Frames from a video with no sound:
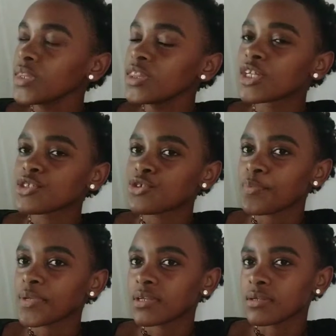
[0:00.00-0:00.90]
the
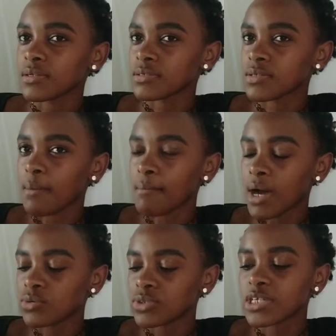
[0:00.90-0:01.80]
topic is
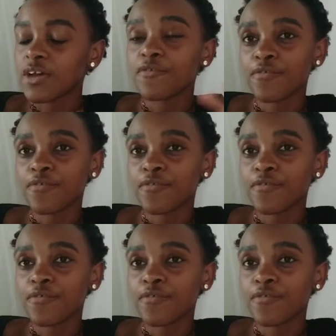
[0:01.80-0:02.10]
about